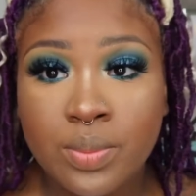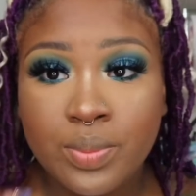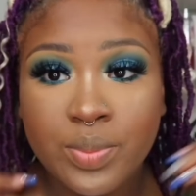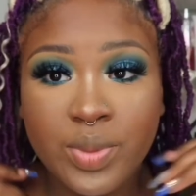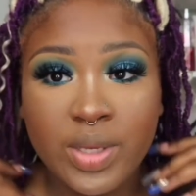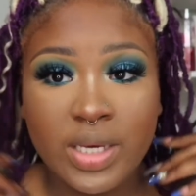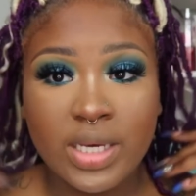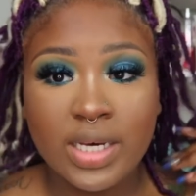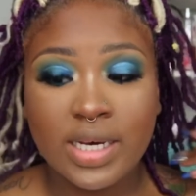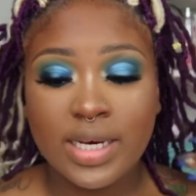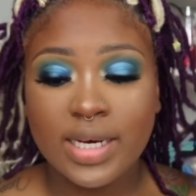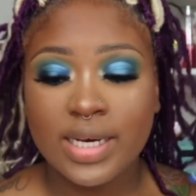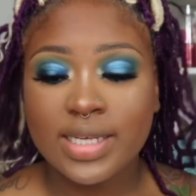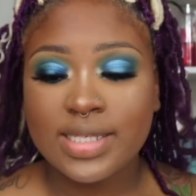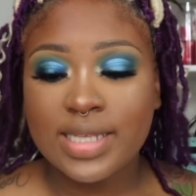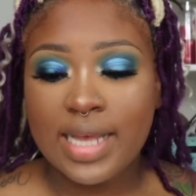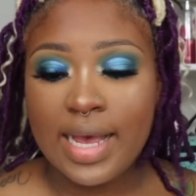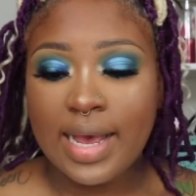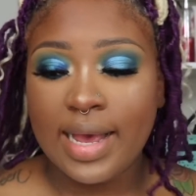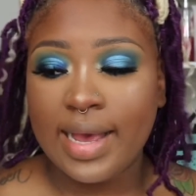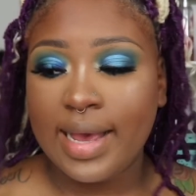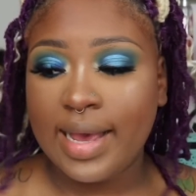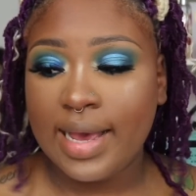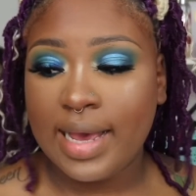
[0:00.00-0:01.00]
because I
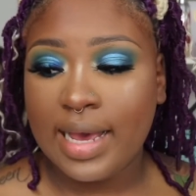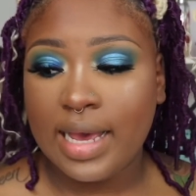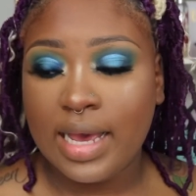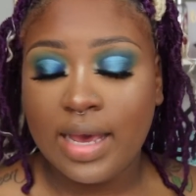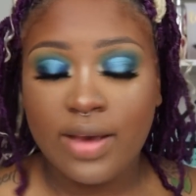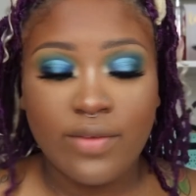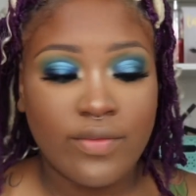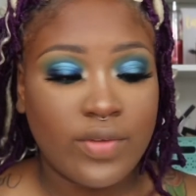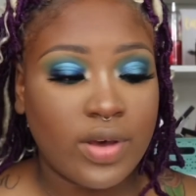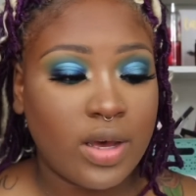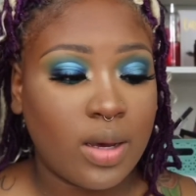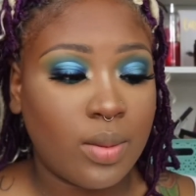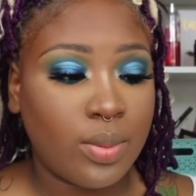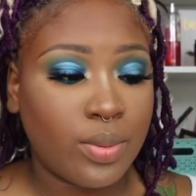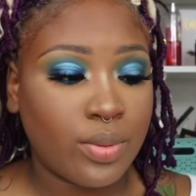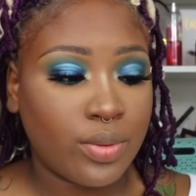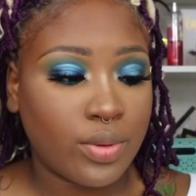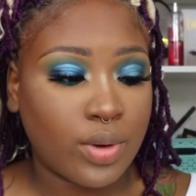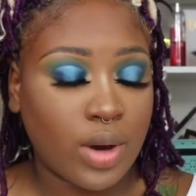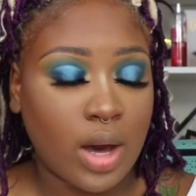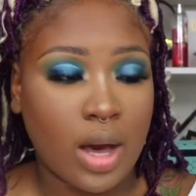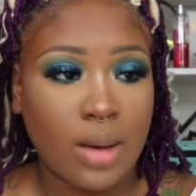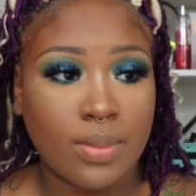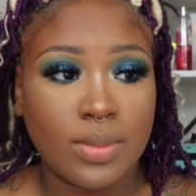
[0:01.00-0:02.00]
have a
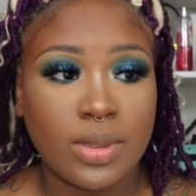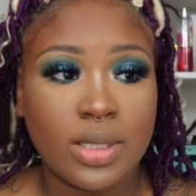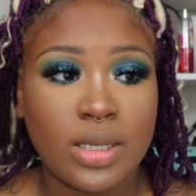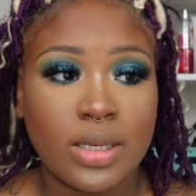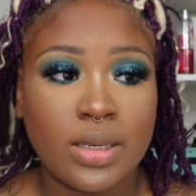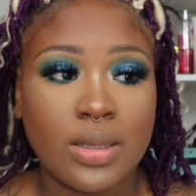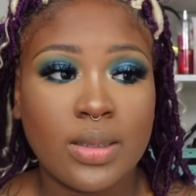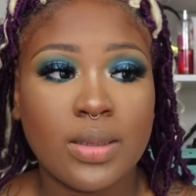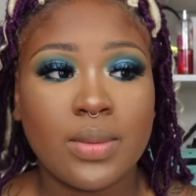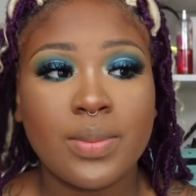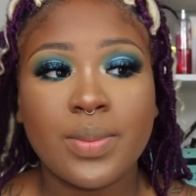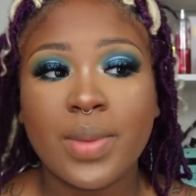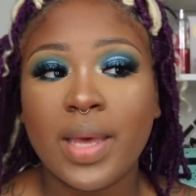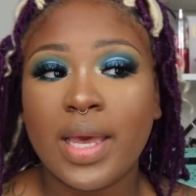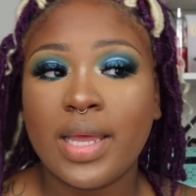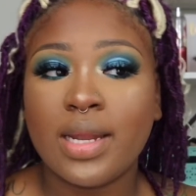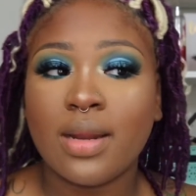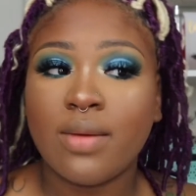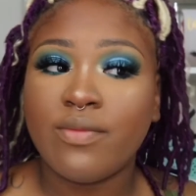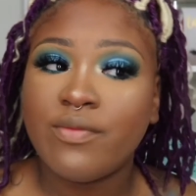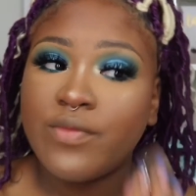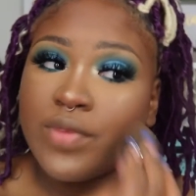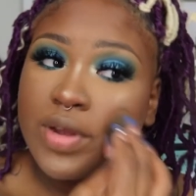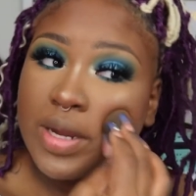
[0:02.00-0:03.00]
problem and
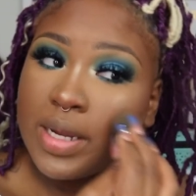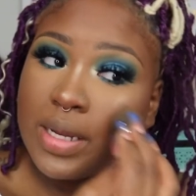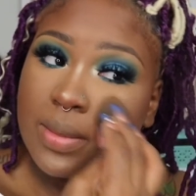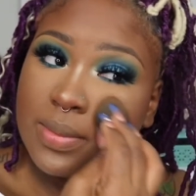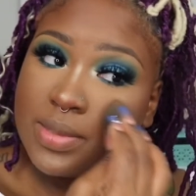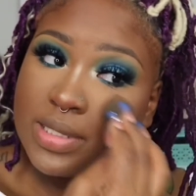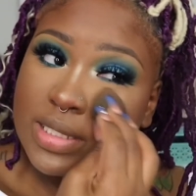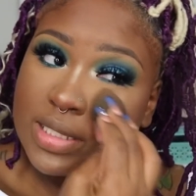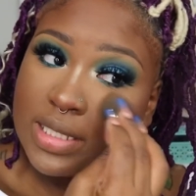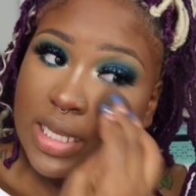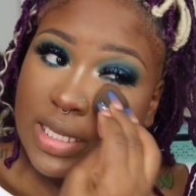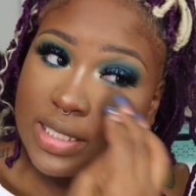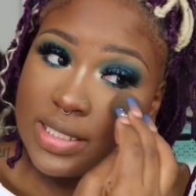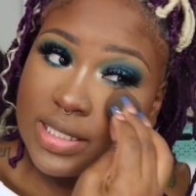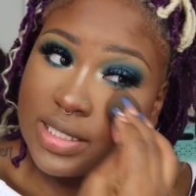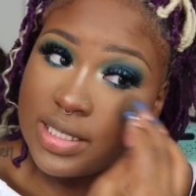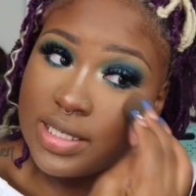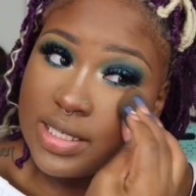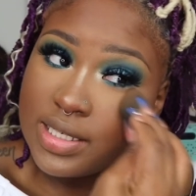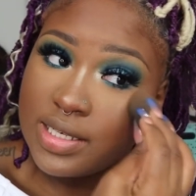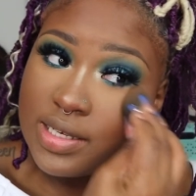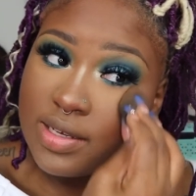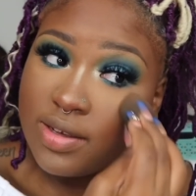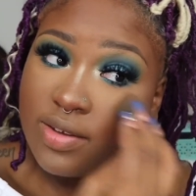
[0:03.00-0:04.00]
I'm very
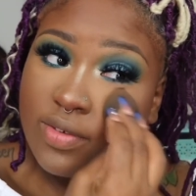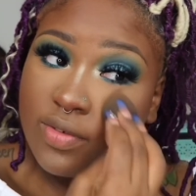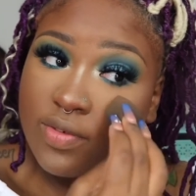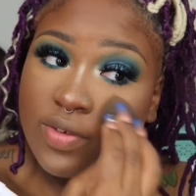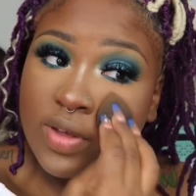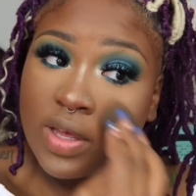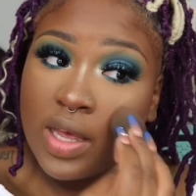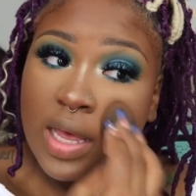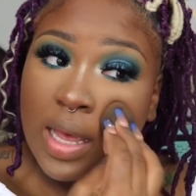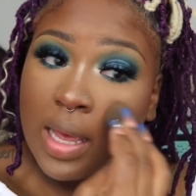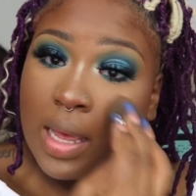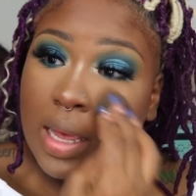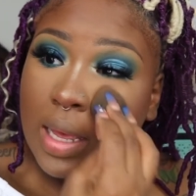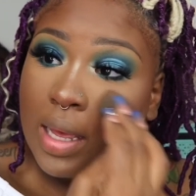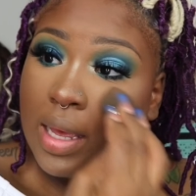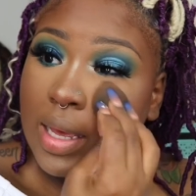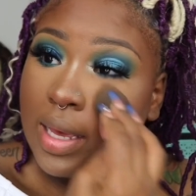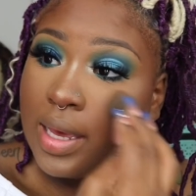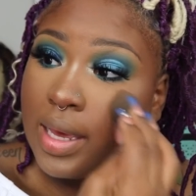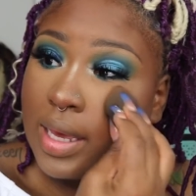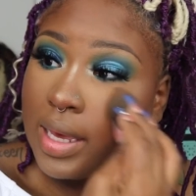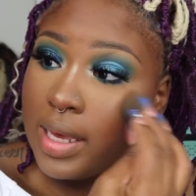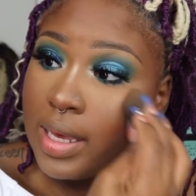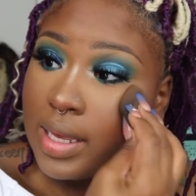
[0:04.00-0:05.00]
obsessive
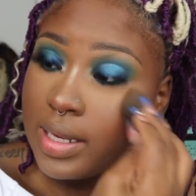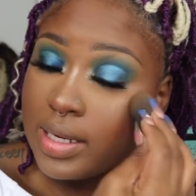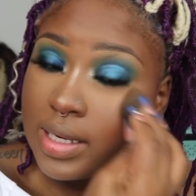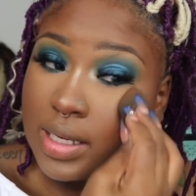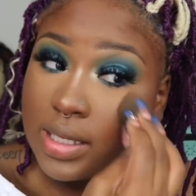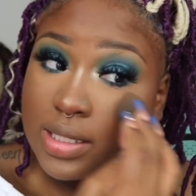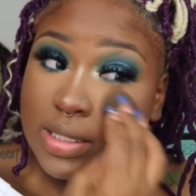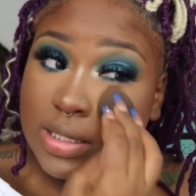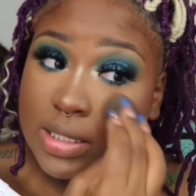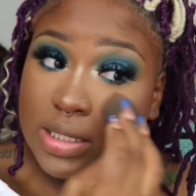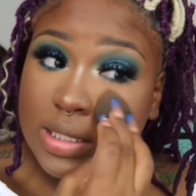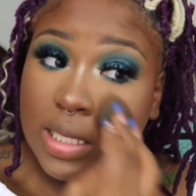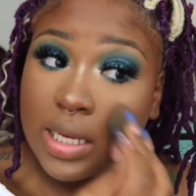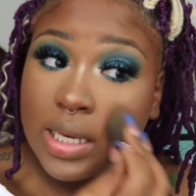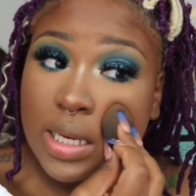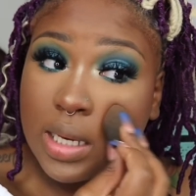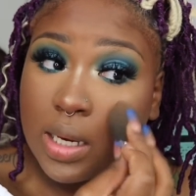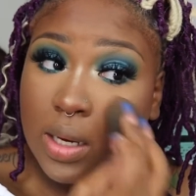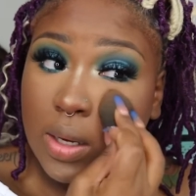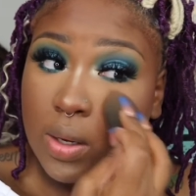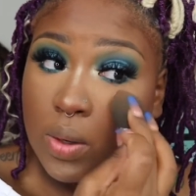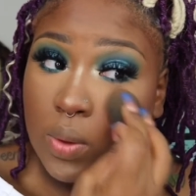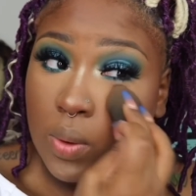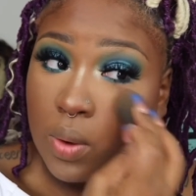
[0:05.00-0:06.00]
and a
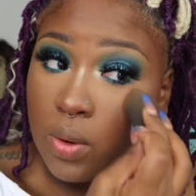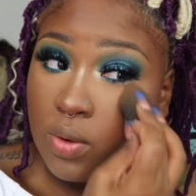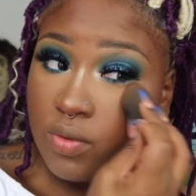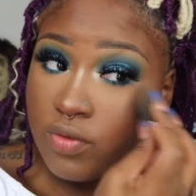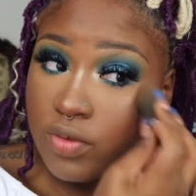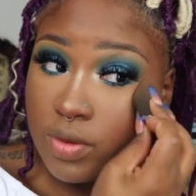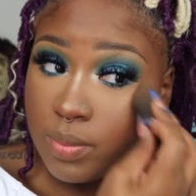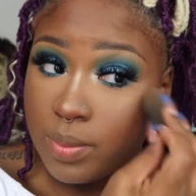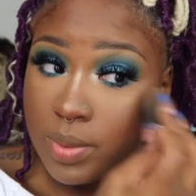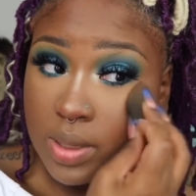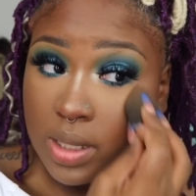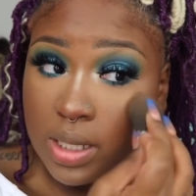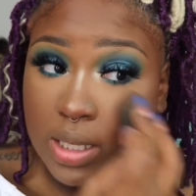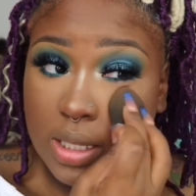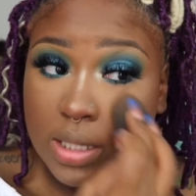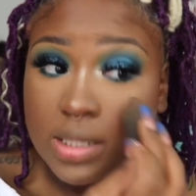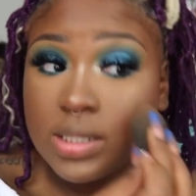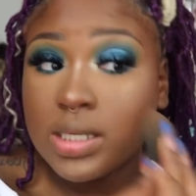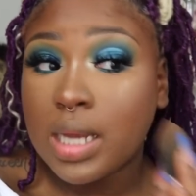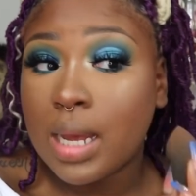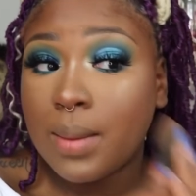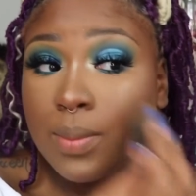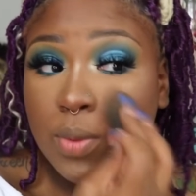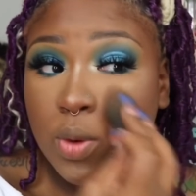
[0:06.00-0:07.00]
psycho over blush,
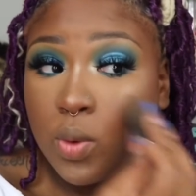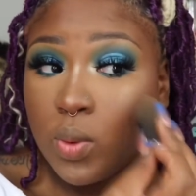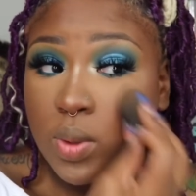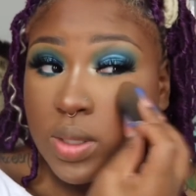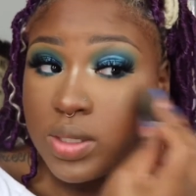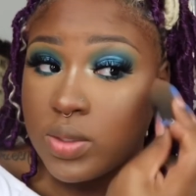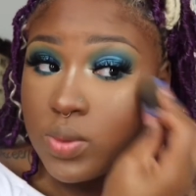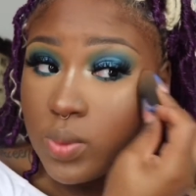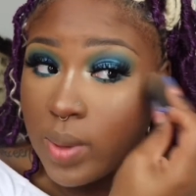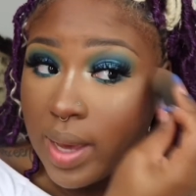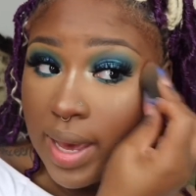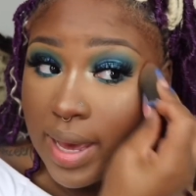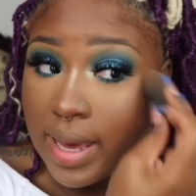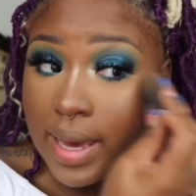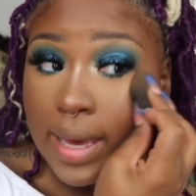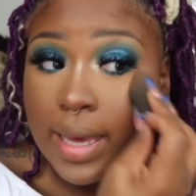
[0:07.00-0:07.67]
I'm going to add